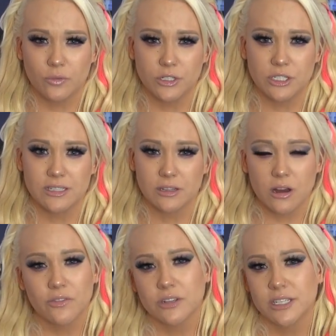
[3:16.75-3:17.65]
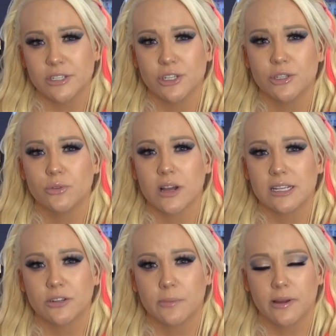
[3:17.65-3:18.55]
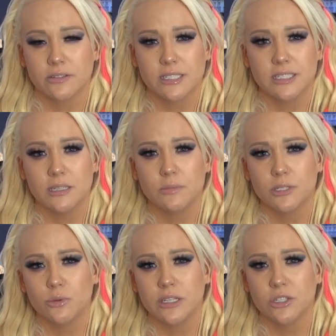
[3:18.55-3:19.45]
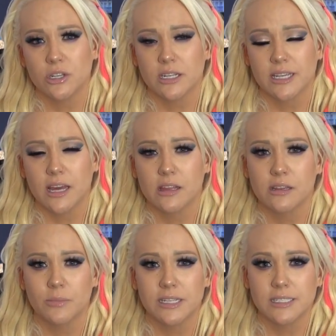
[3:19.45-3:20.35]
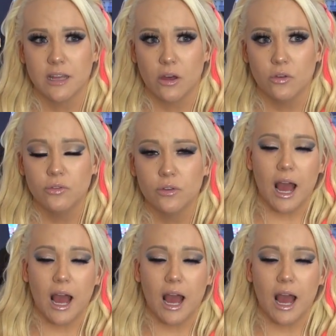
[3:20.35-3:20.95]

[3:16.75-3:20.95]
which is the conversation you guys are about to see between John Kelley and myself,